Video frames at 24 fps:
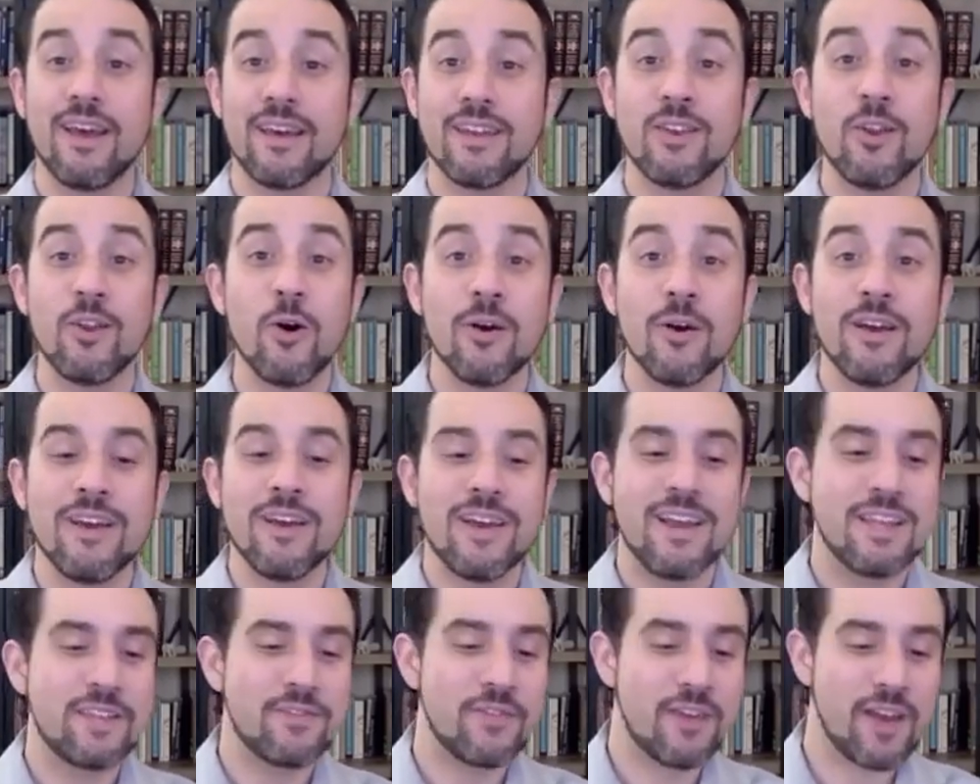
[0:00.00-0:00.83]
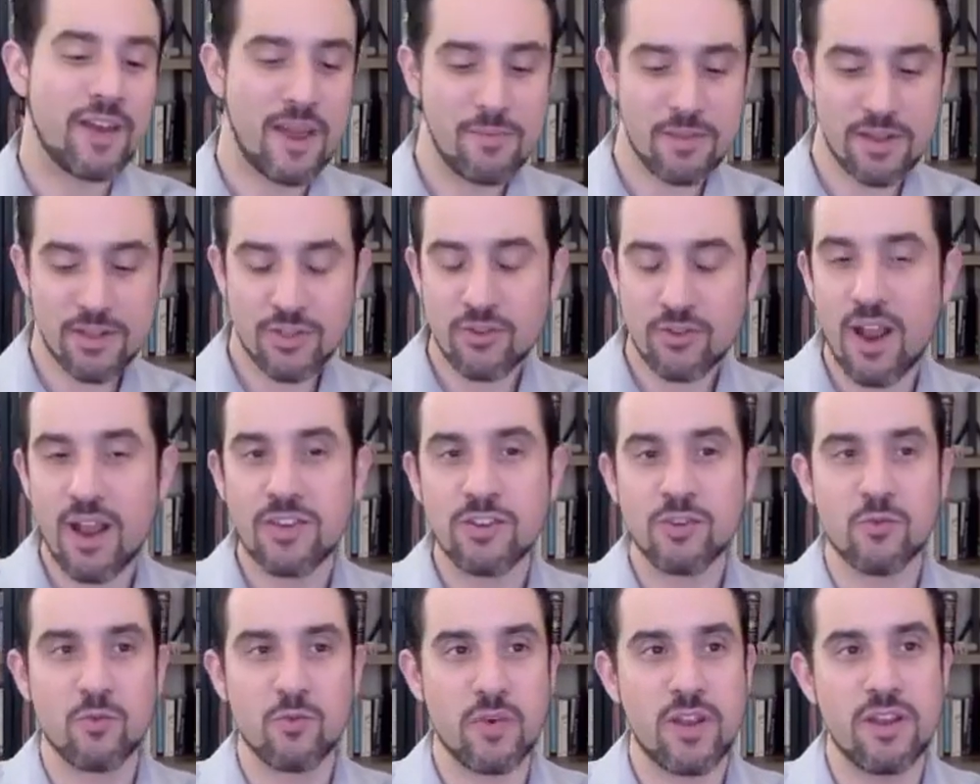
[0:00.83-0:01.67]
No, it's fine. I'm
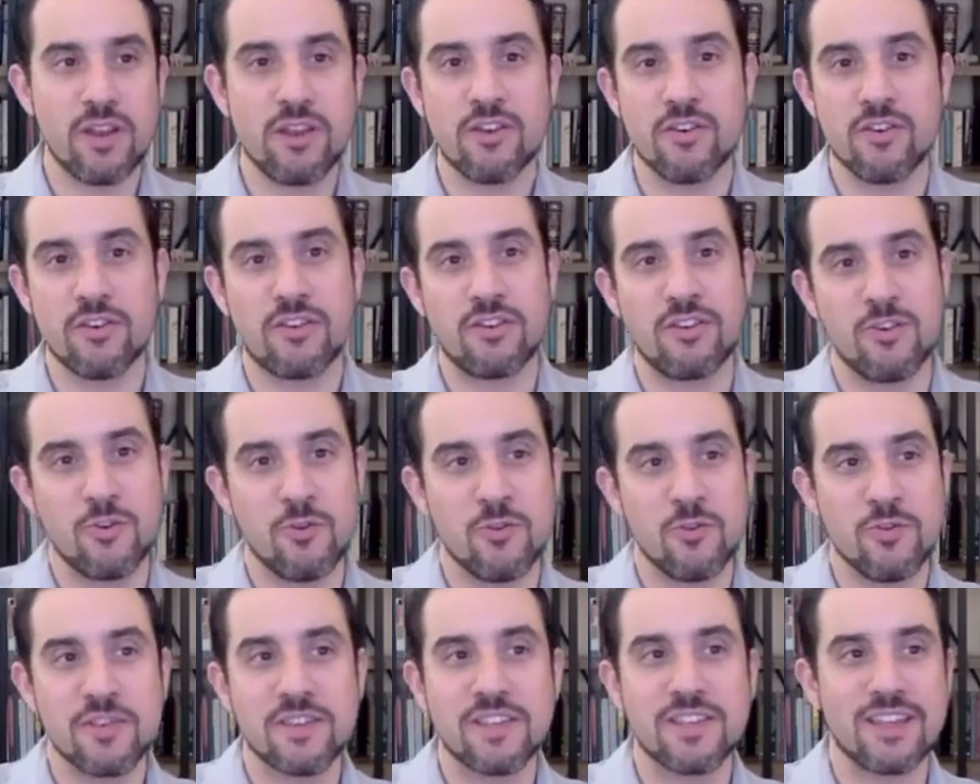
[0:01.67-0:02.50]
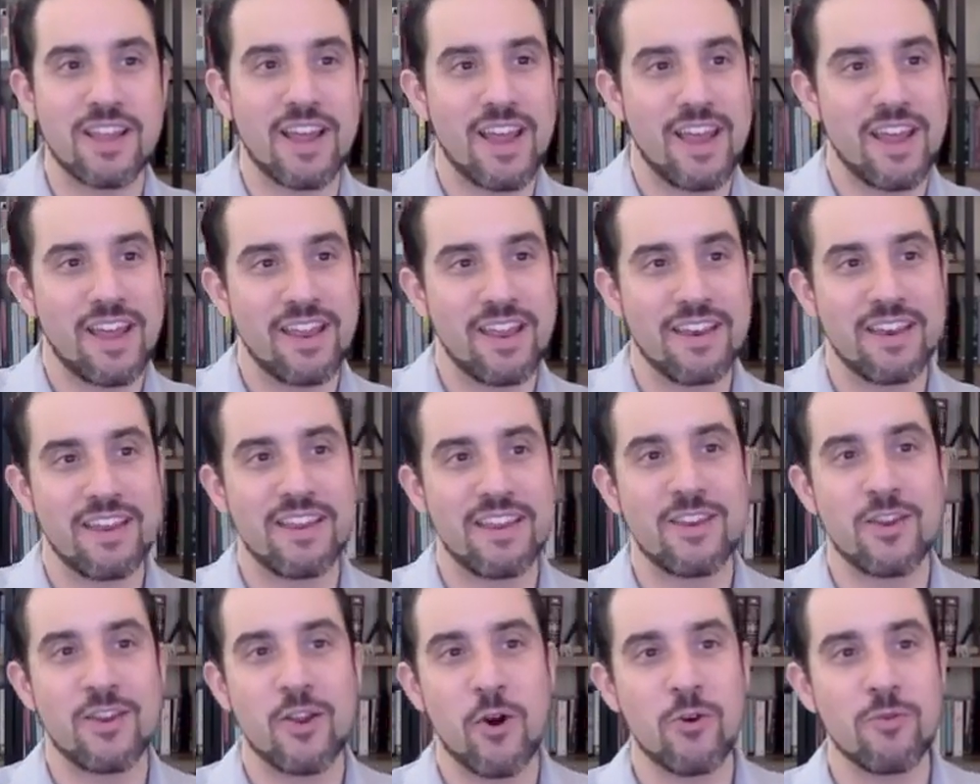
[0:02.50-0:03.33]
trying to read your cues and
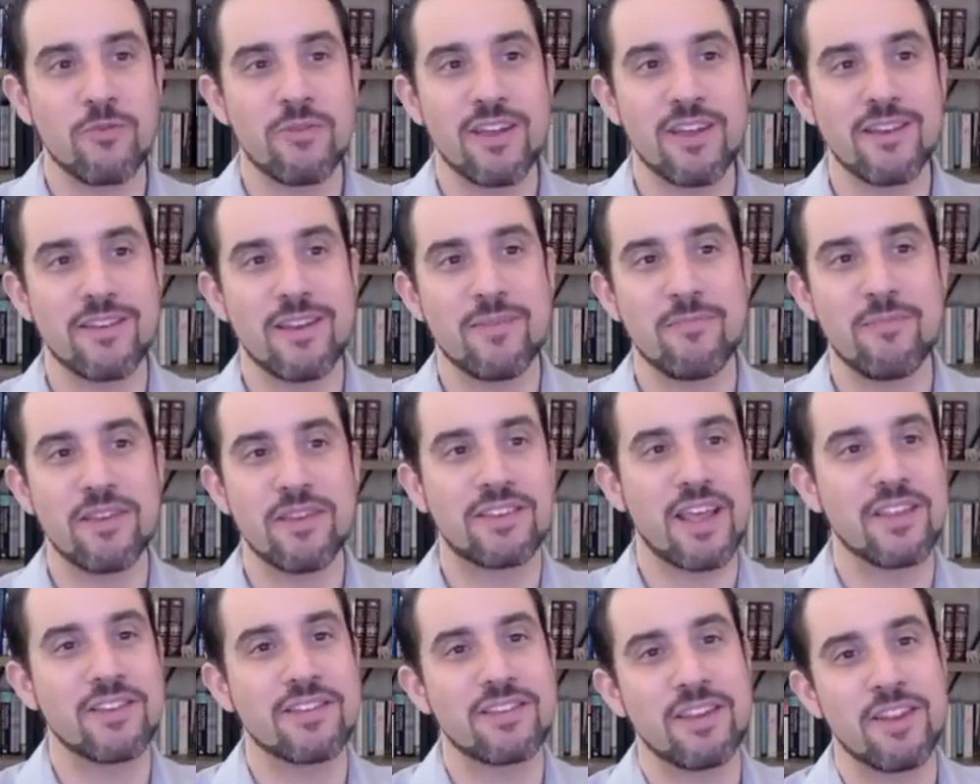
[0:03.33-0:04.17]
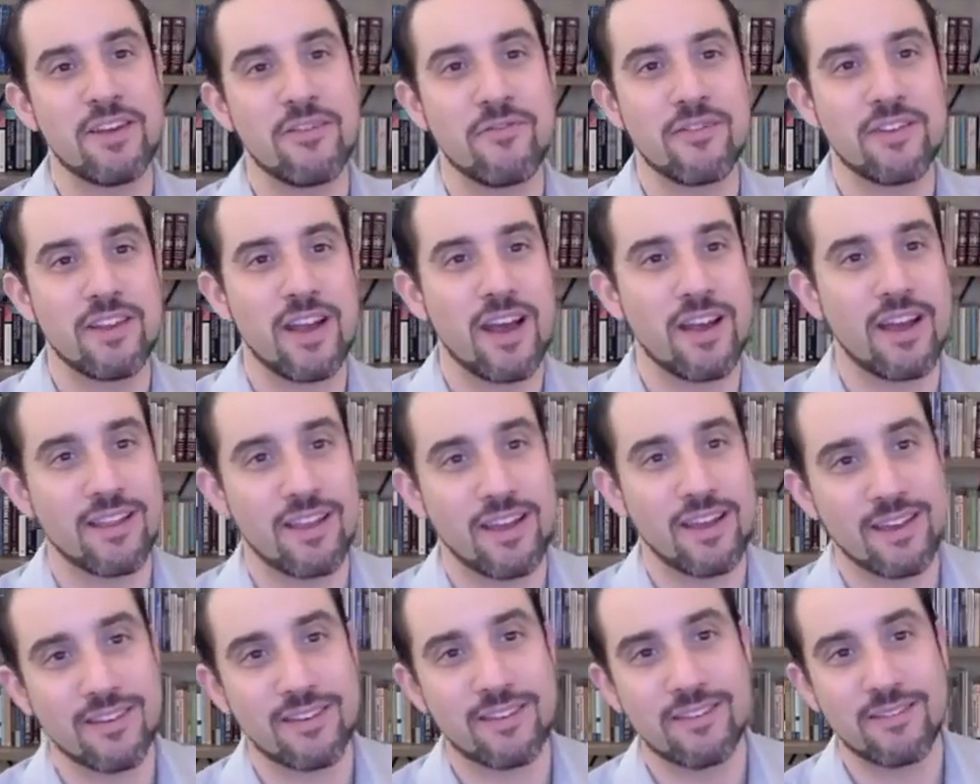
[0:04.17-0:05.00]
and be sensitive and not
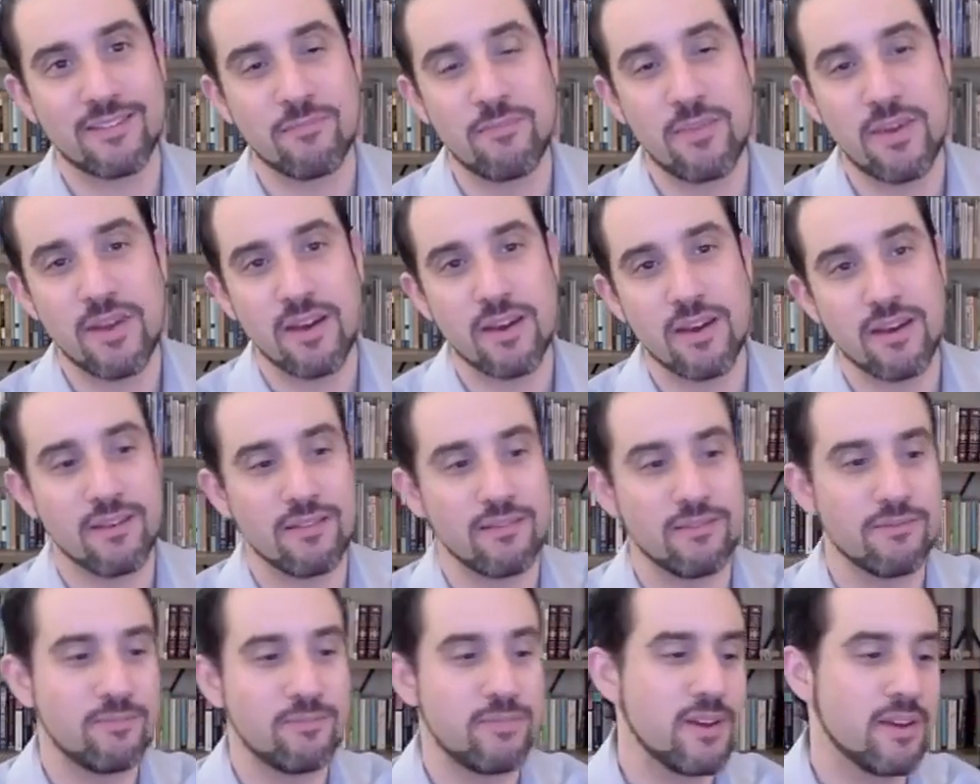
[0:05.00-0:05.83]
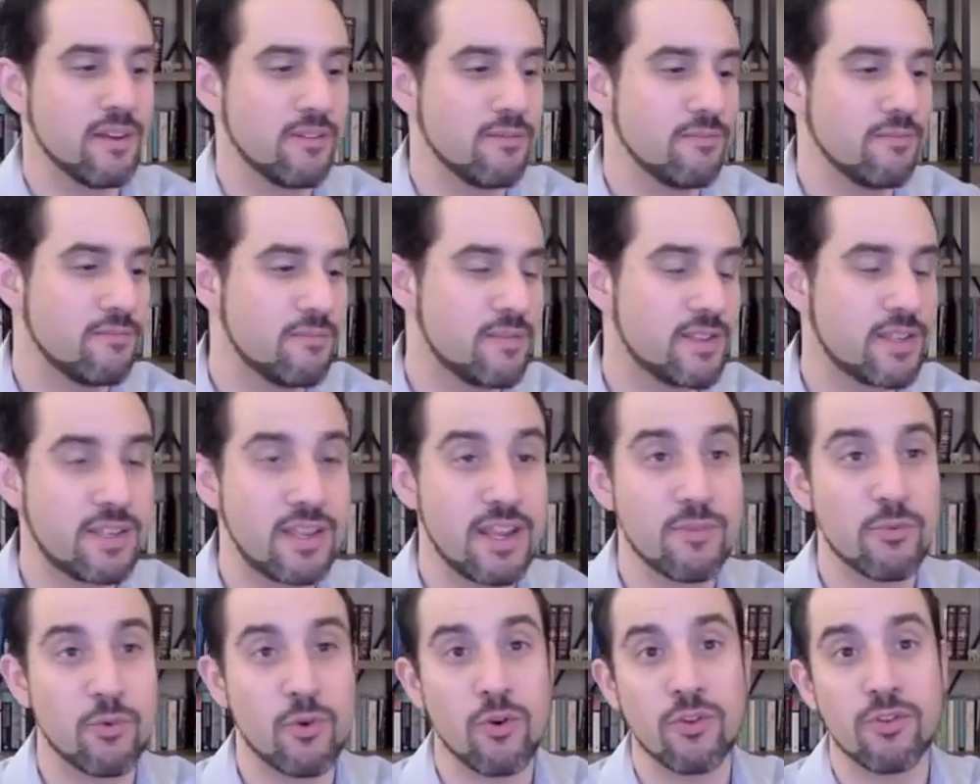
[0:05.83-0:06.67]
be a
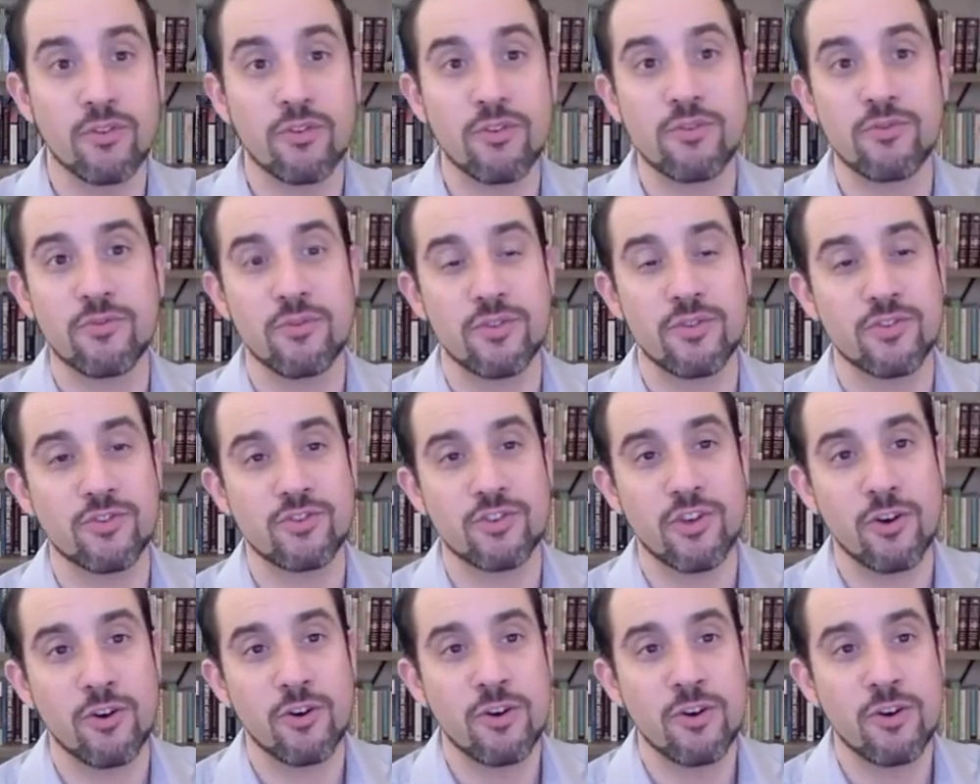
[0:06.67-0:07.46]
steamroller through the show.